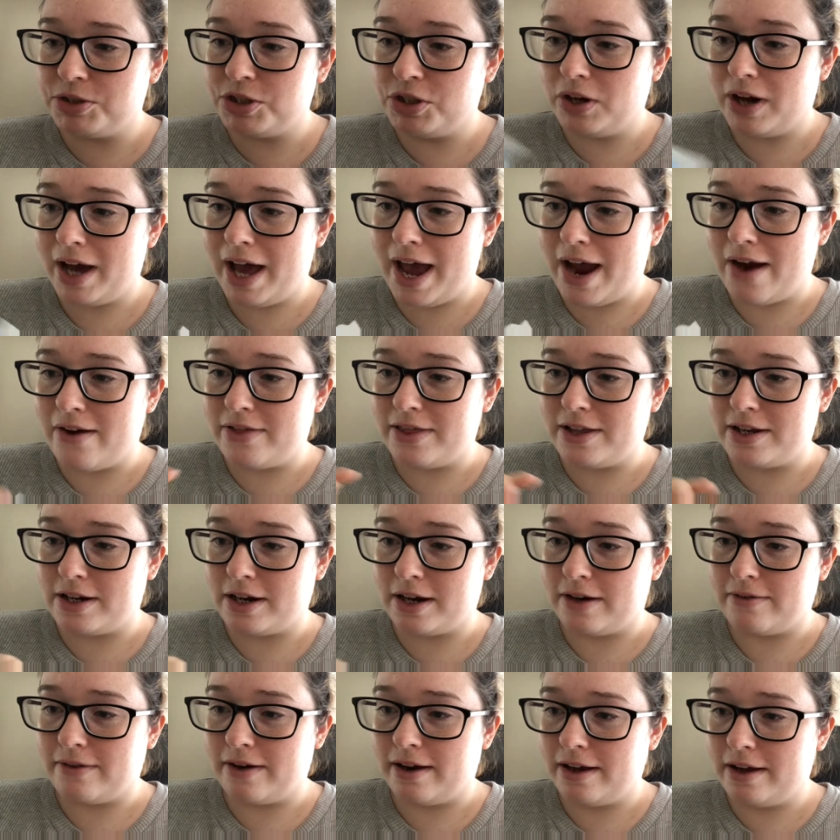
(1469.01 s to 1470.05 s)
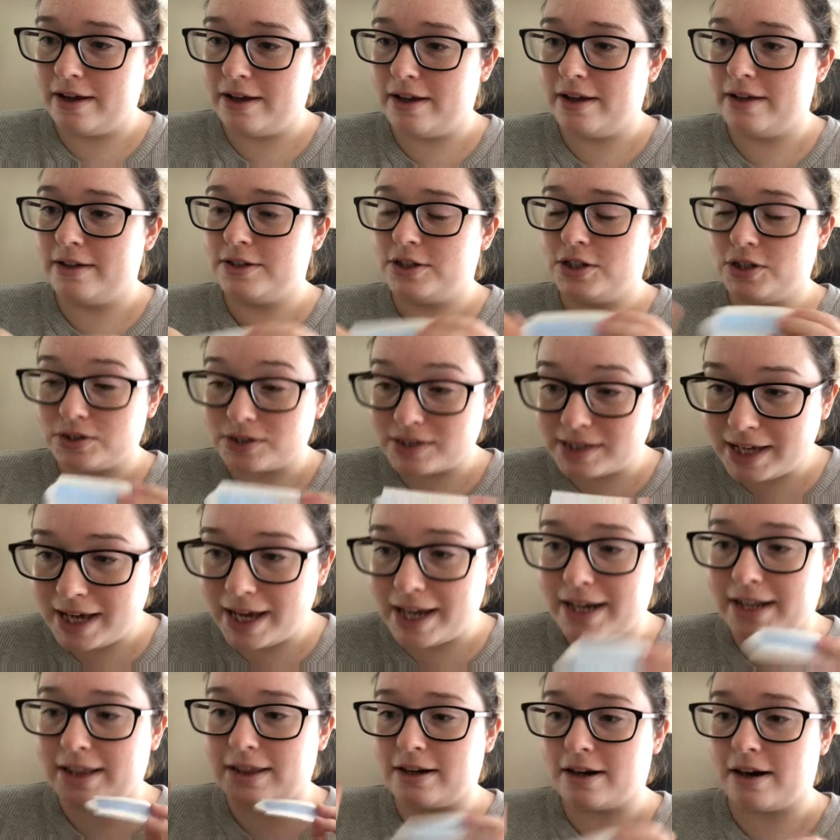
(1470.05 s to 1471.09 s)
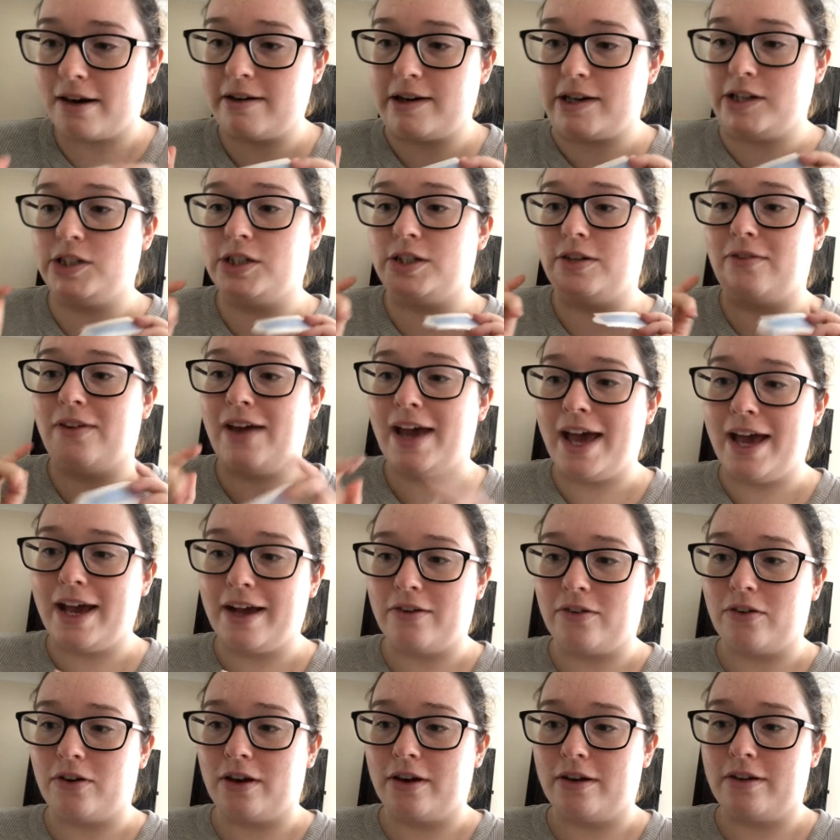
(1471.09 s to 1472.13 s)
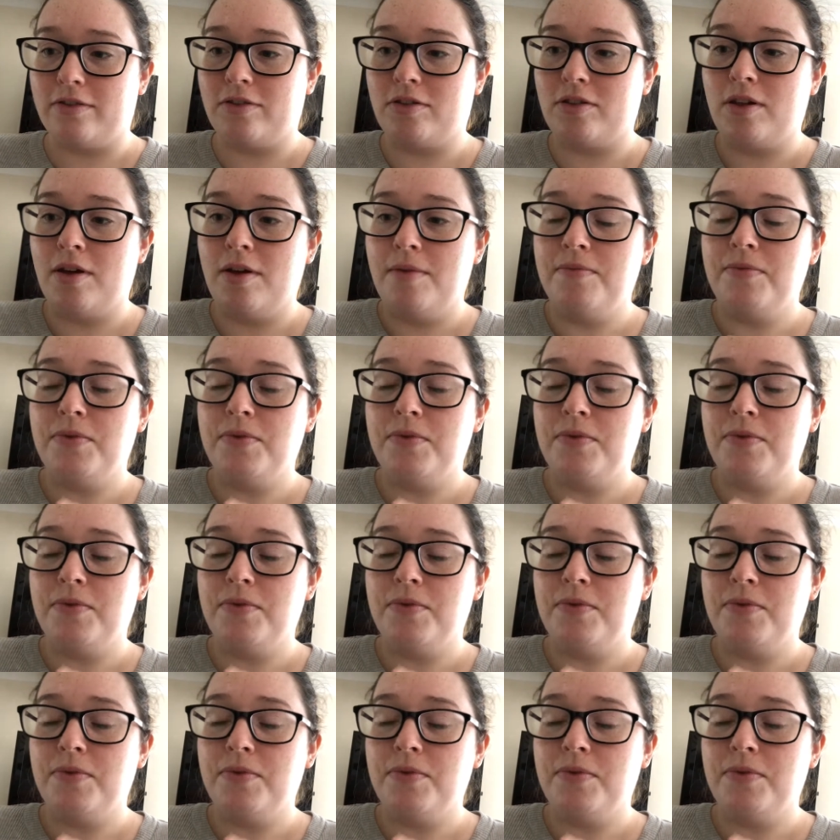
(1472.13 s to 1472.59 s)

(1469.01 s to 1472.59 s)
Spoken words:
to your hair to your skin in the direction of hair growth,